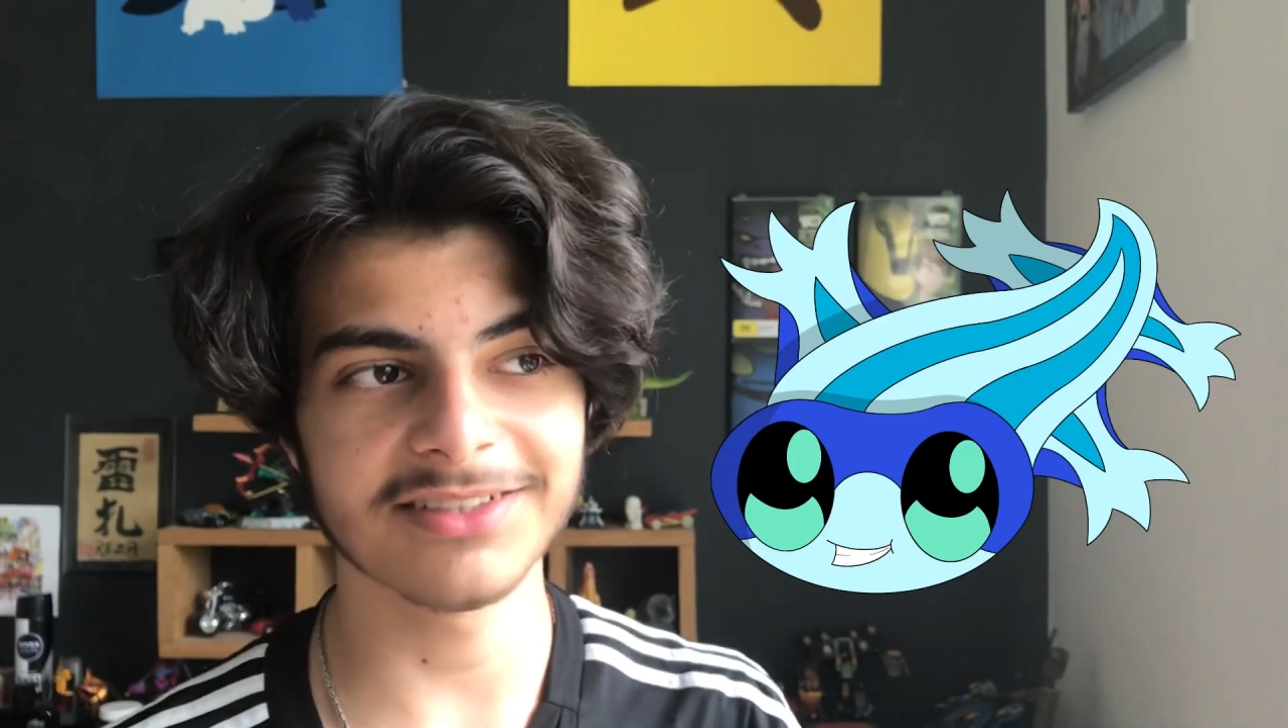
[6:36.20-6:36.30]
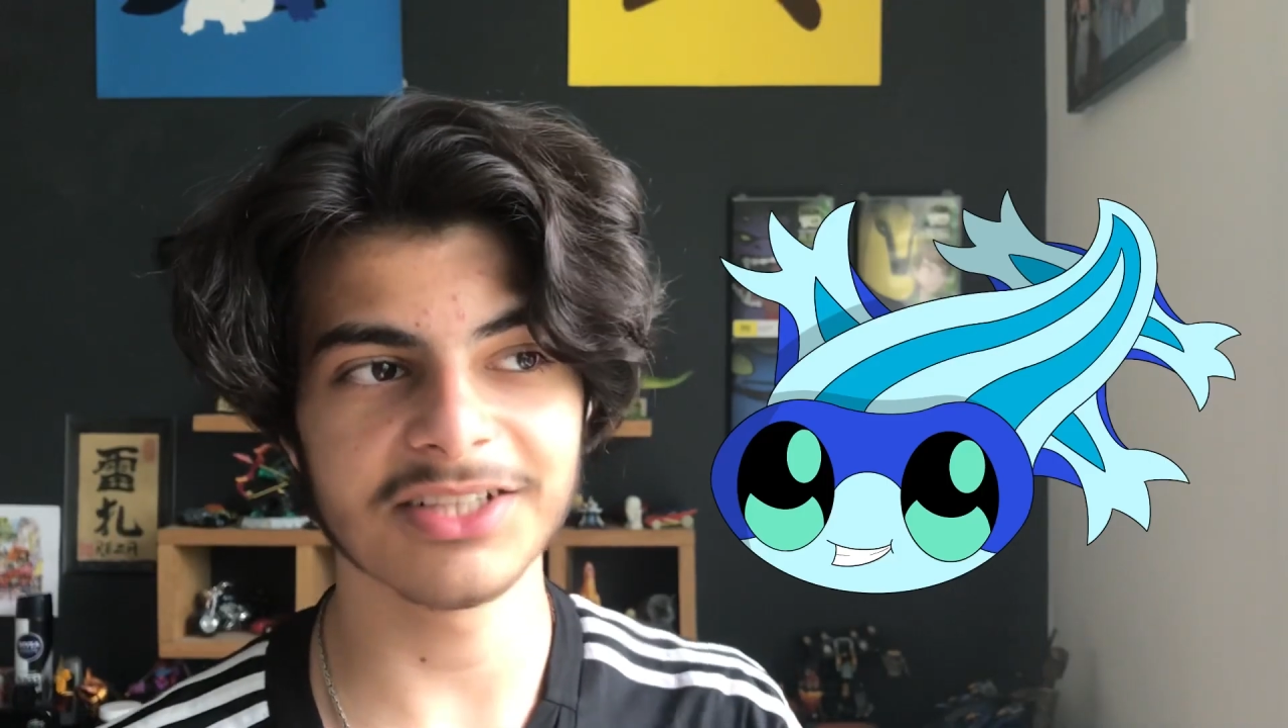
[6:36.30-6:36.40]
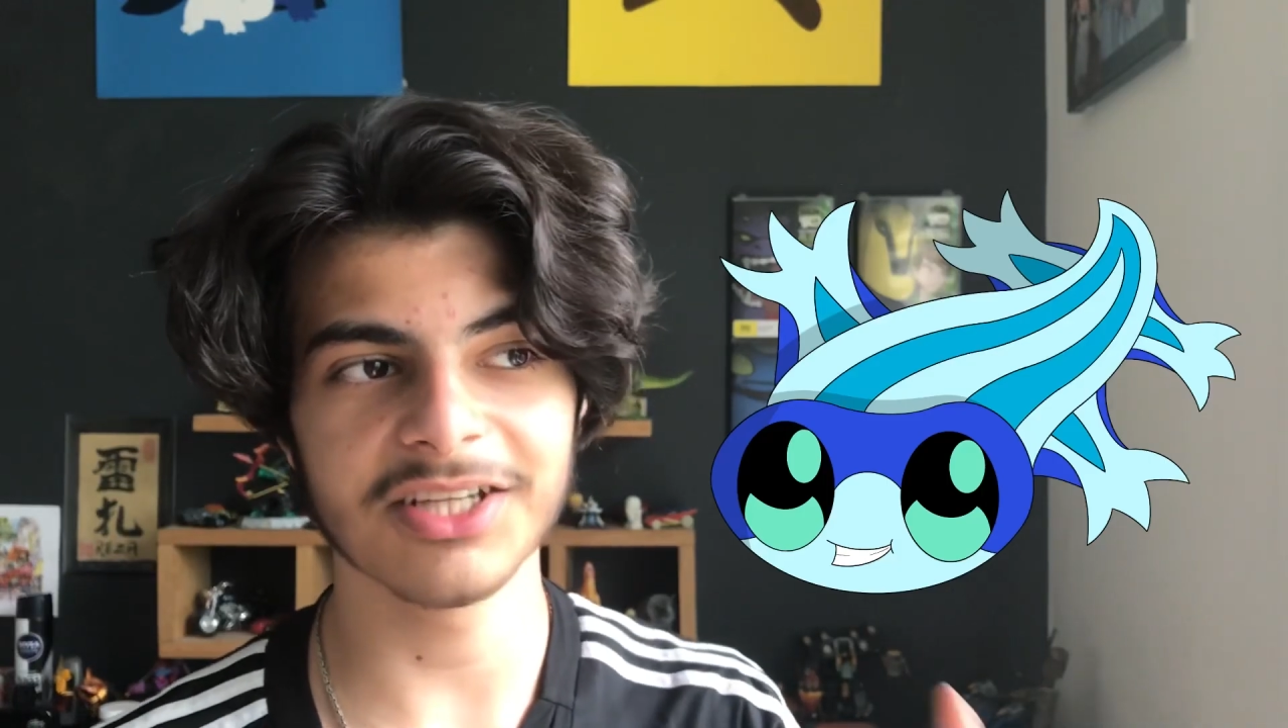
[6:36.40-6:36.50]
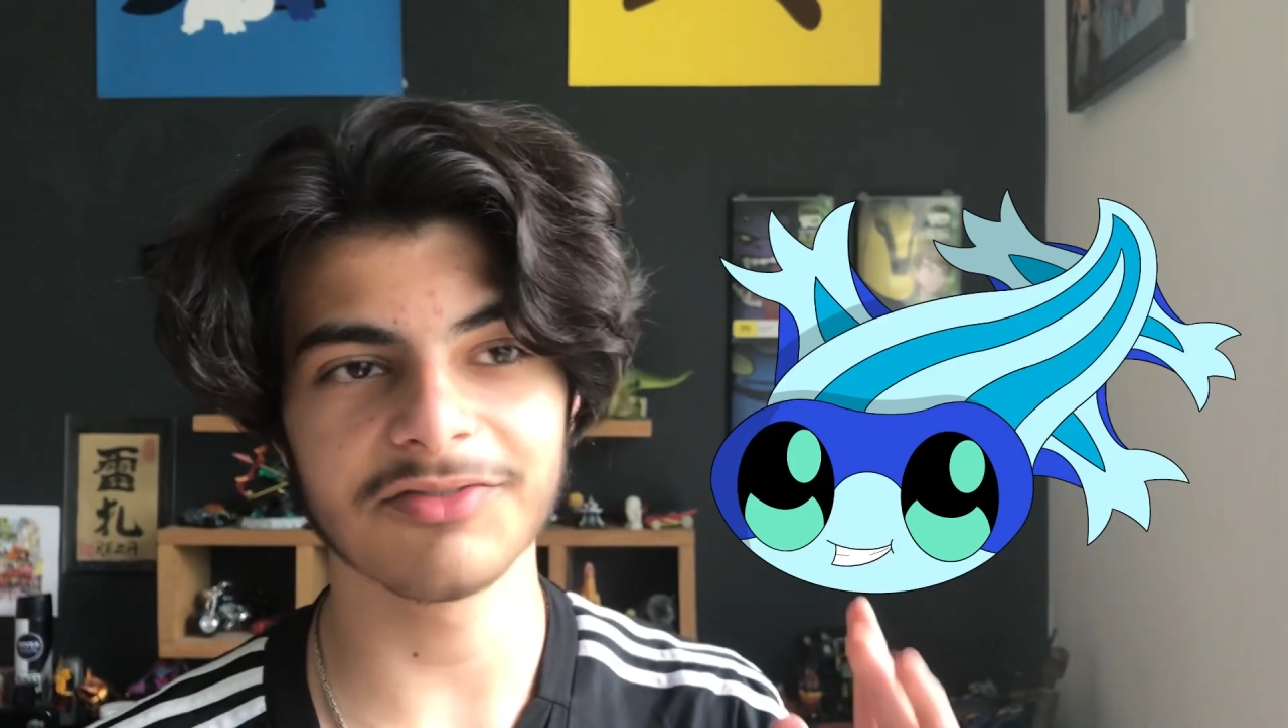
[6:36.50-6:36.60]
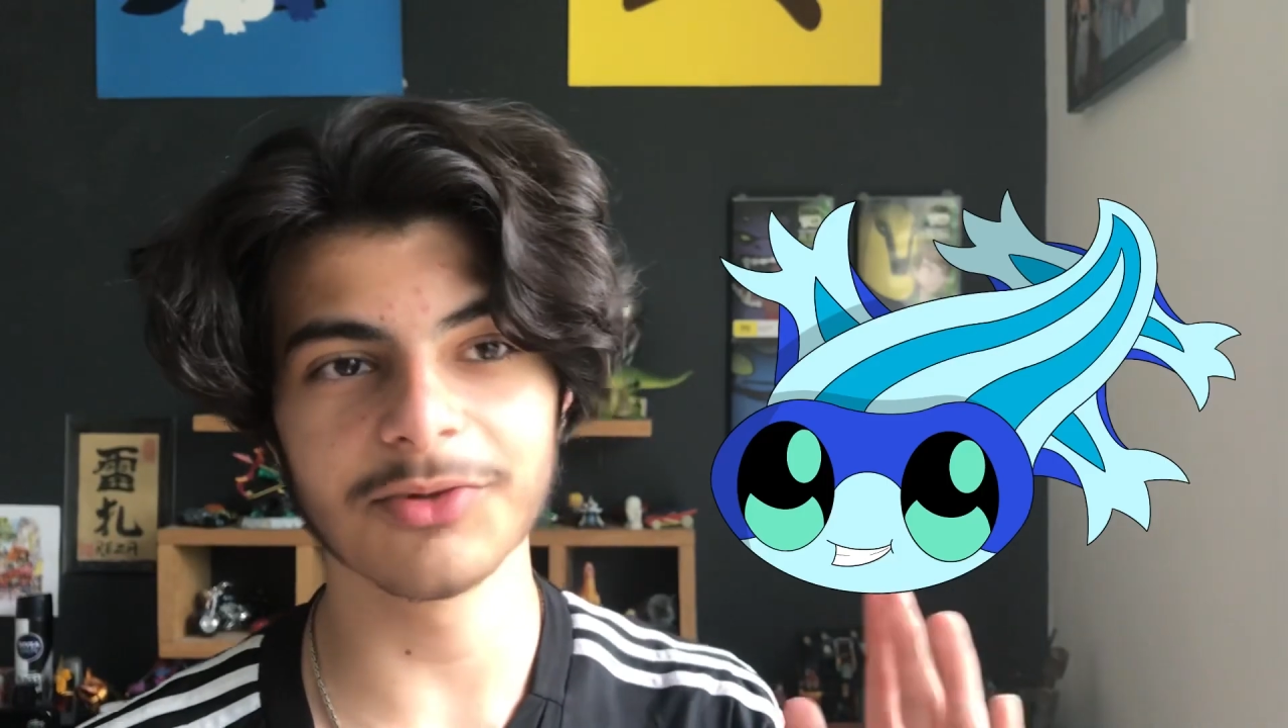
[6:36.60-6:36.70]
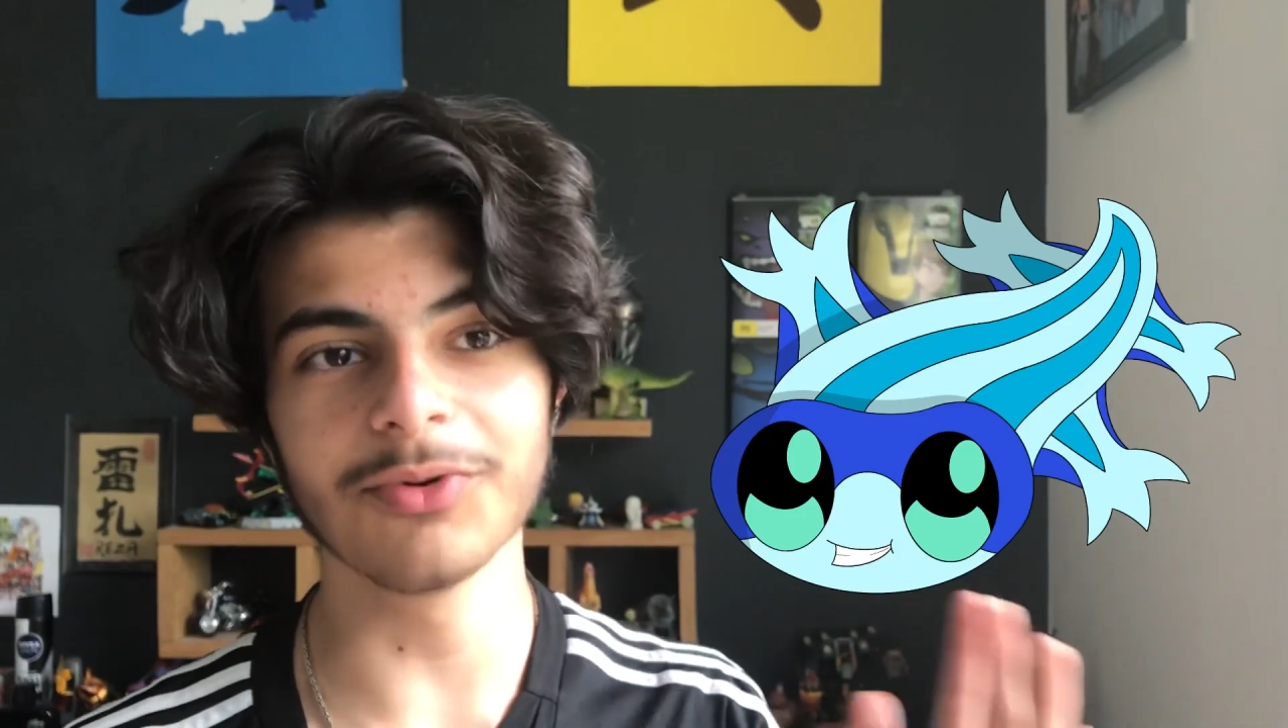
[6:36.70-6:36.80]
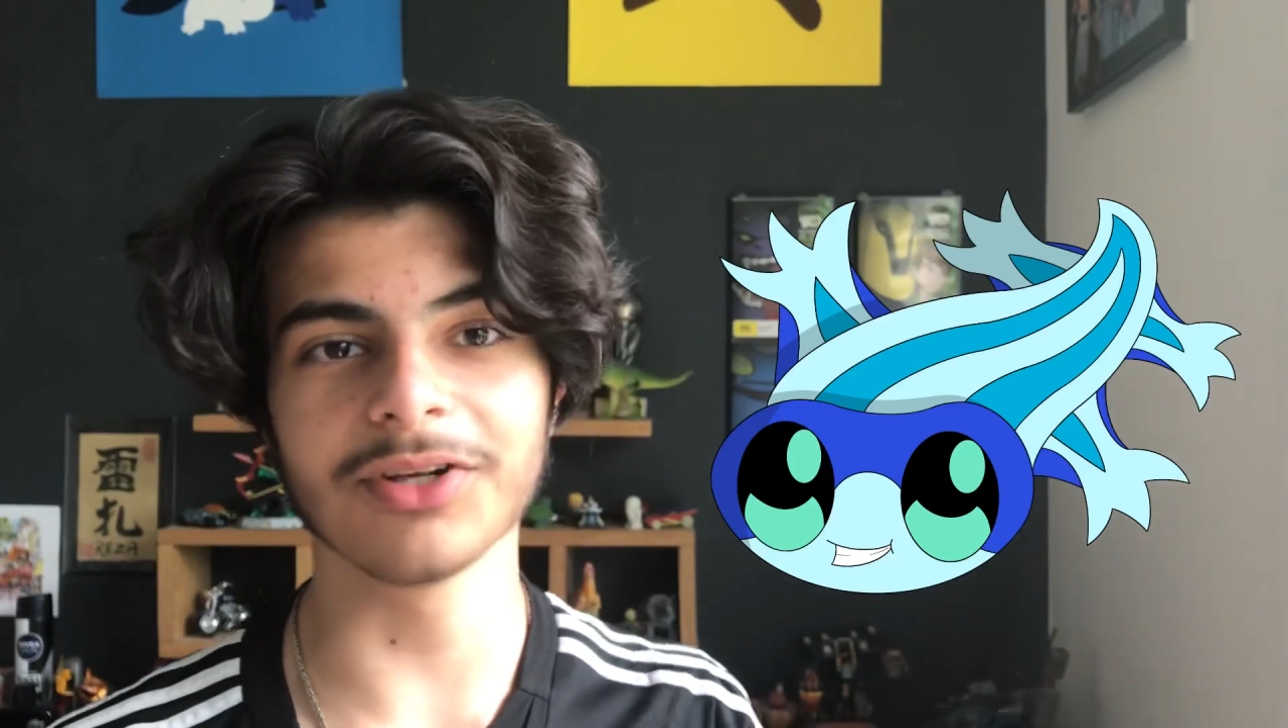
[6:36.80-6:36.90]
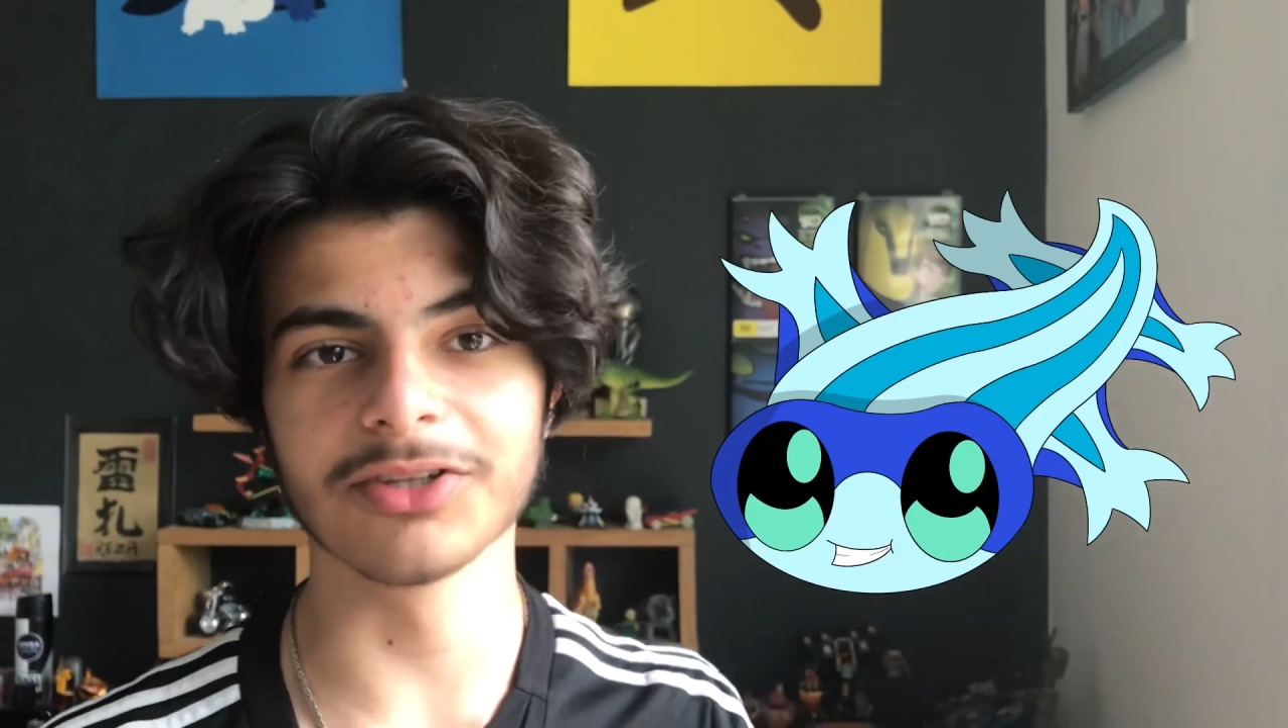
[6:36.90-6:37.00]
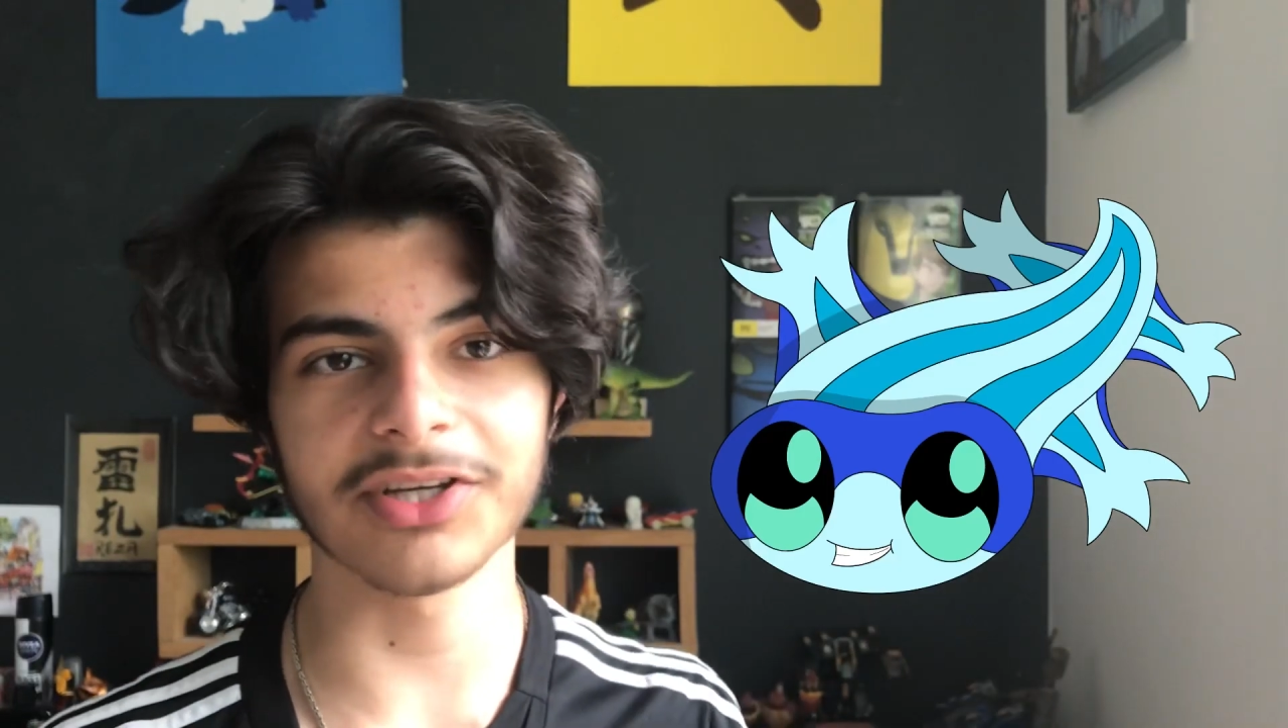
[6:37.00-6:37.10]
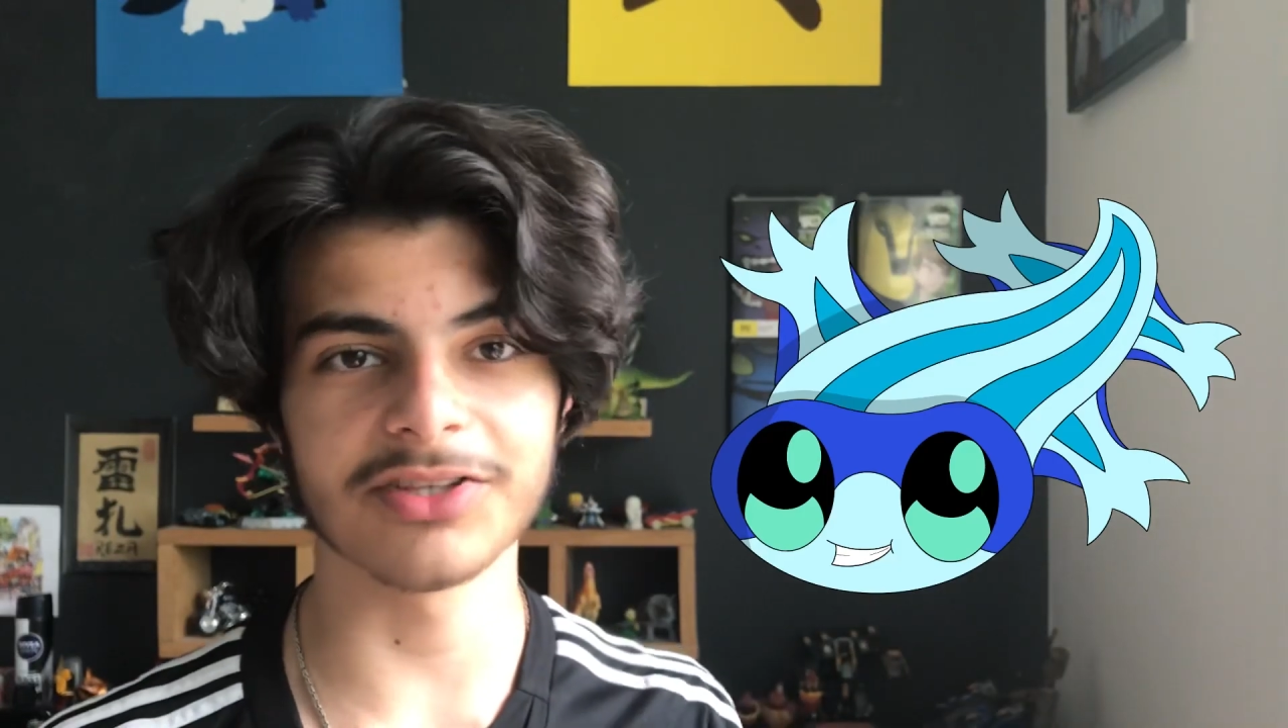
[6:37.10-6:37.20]
if you want
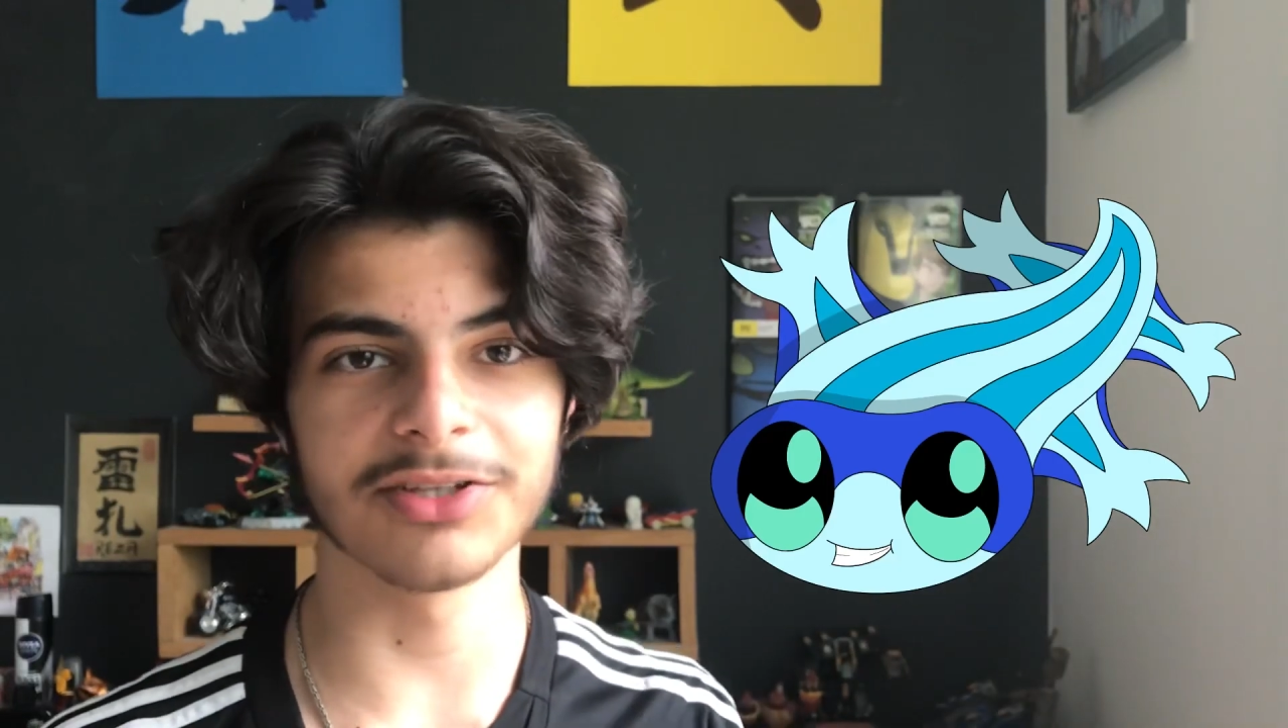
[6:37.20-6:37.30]
to look at